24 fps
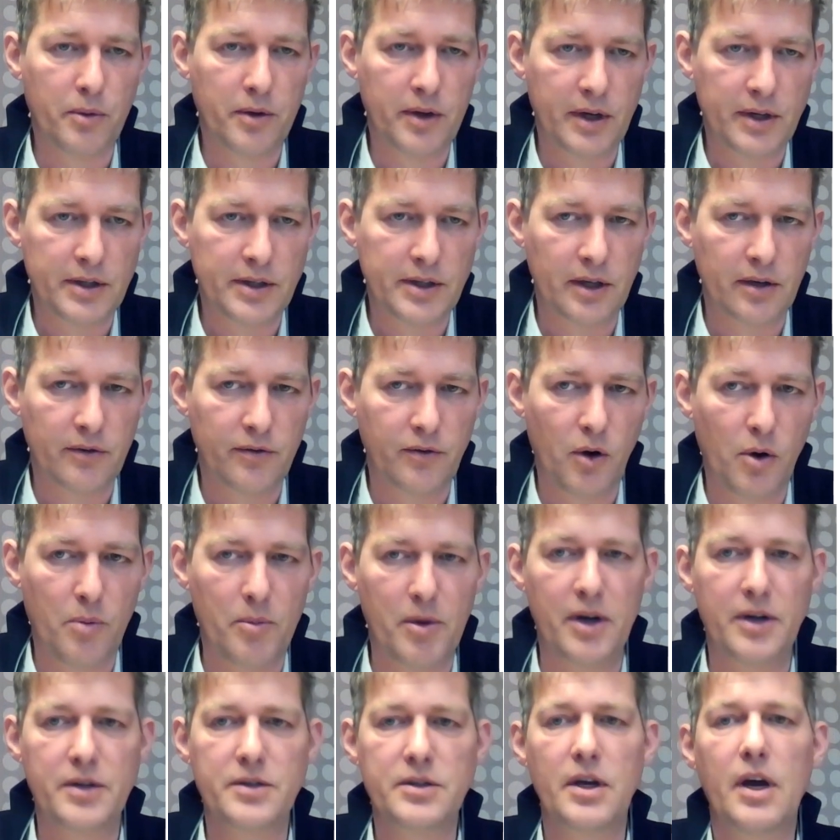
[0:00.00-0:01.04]
with Excel
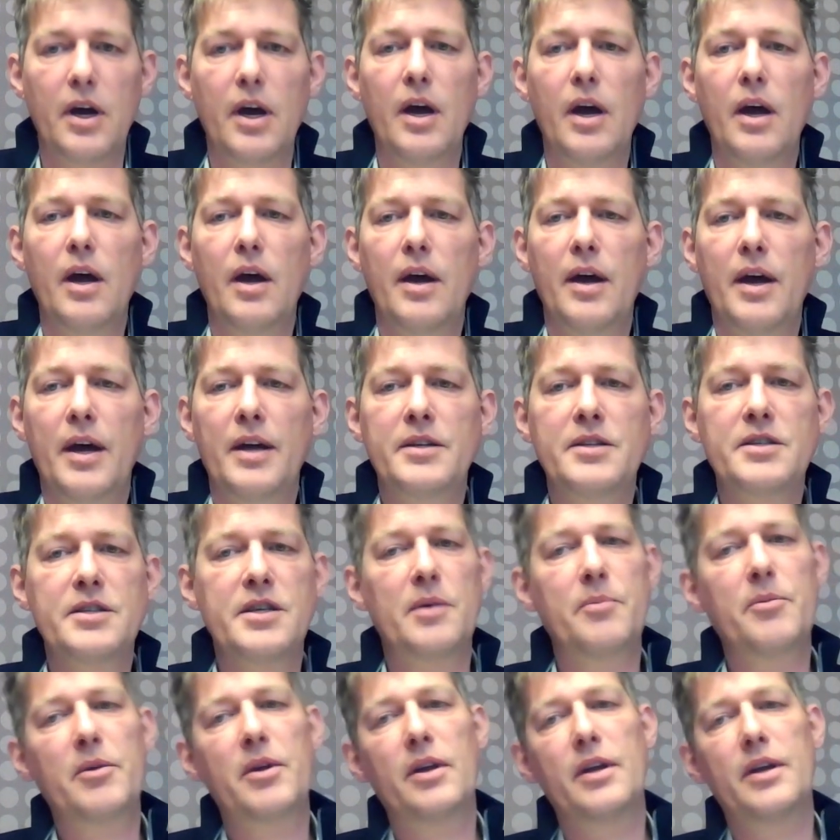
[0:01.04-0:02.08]
formulas. And
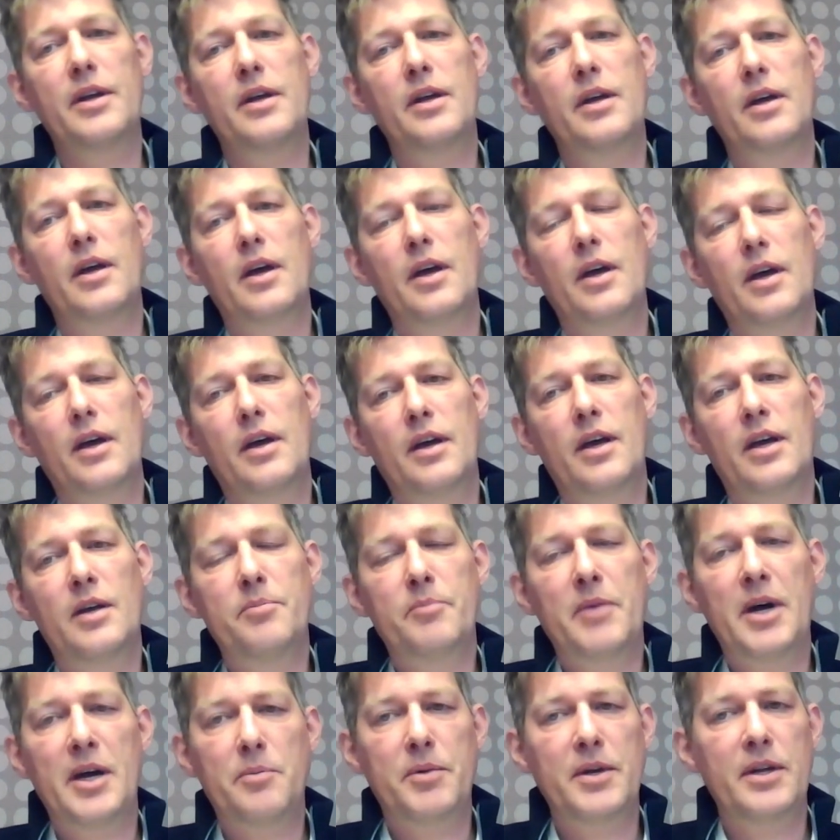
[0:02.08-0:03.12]
similarly, it
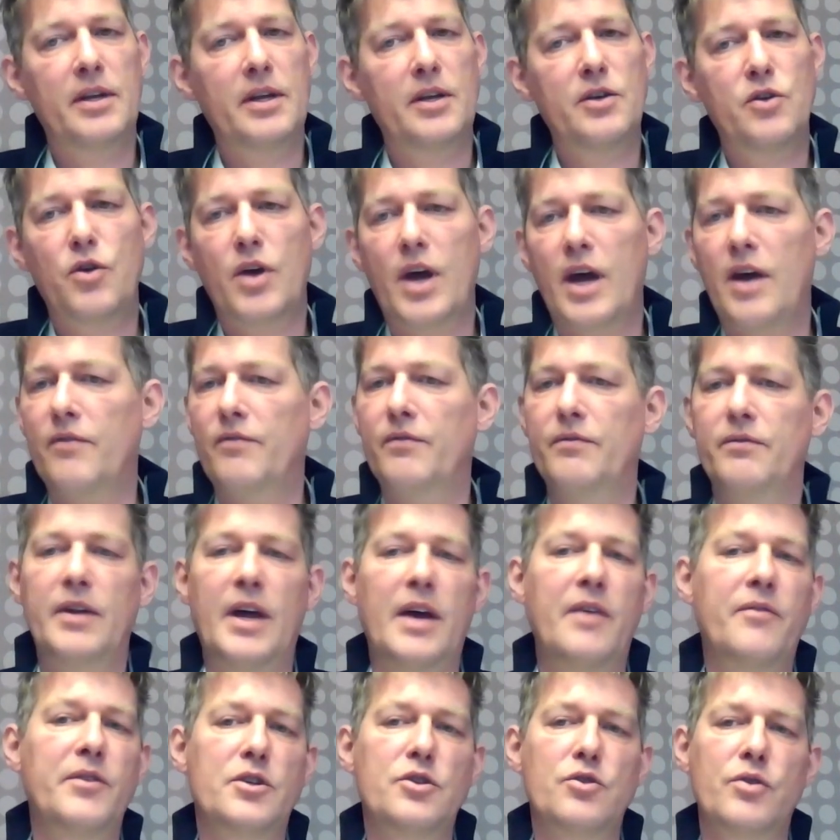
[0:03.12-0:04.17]
might be that you
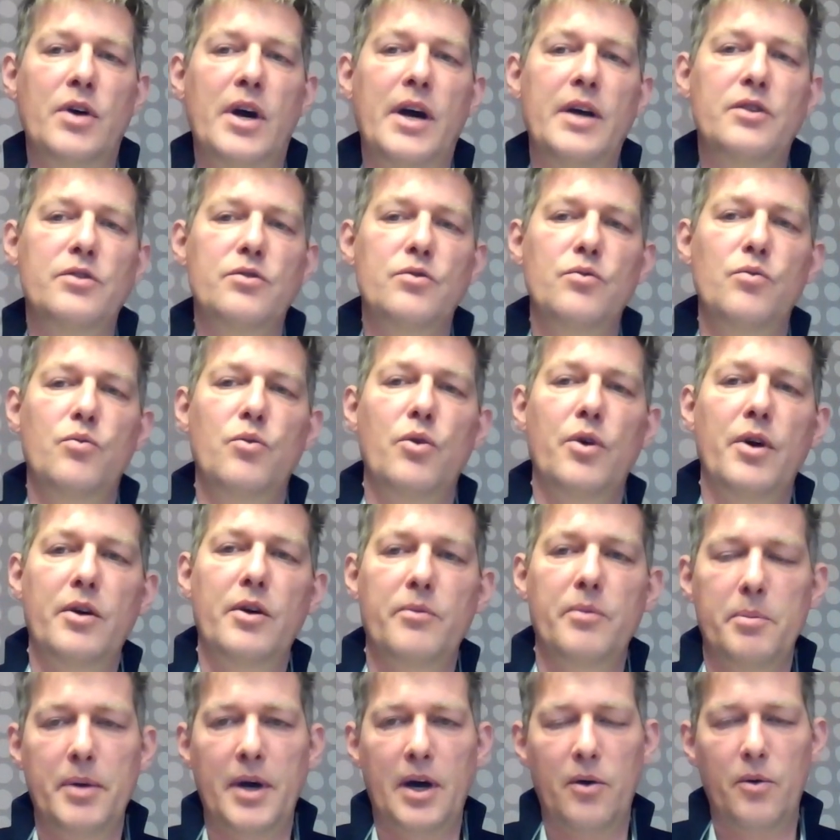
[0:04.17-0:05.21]
haven't tried to work
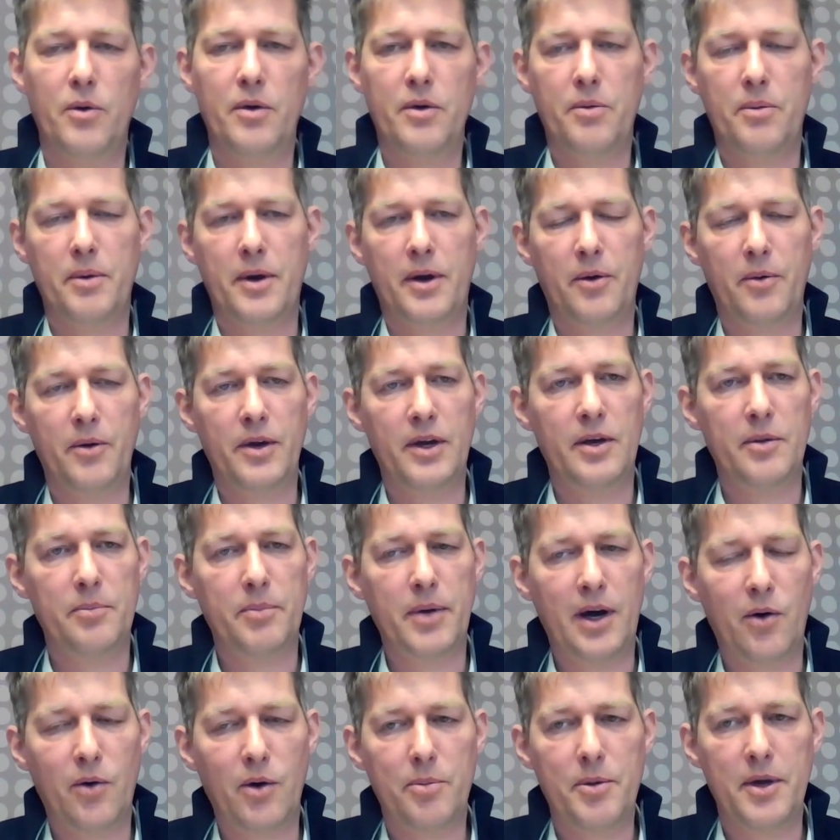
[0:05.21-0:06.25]
with Power Query and
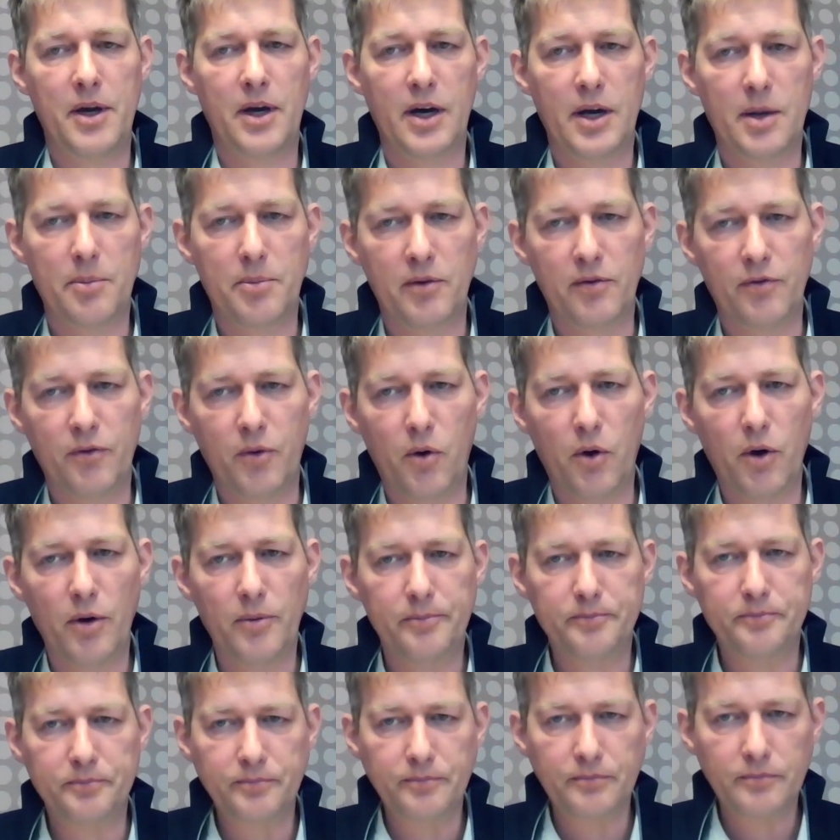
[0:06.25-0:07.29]
Power BI before.